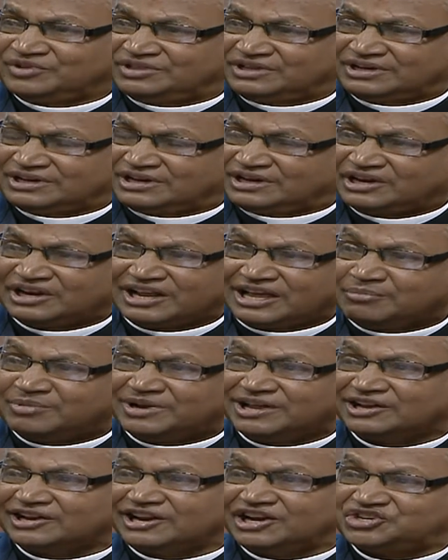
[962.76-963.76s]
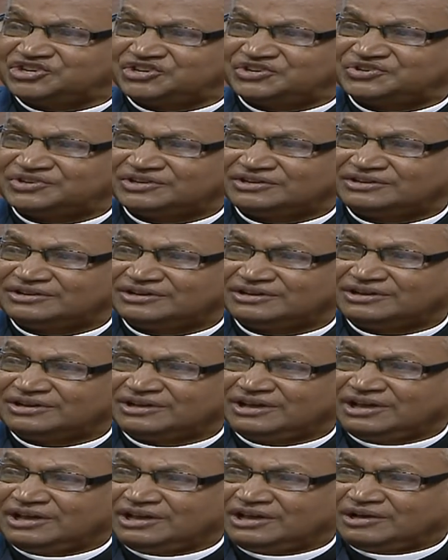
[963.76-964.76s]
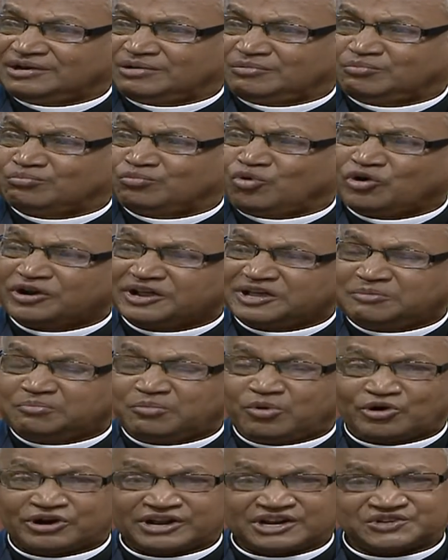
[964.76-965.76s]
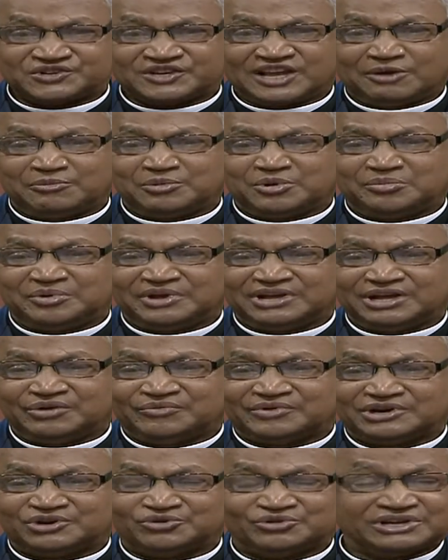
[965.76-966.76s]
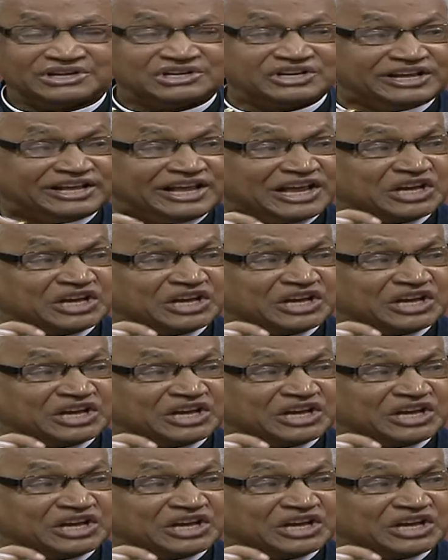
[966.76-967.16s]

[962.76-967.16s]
with the neighboring nations, more importance gave to be given to that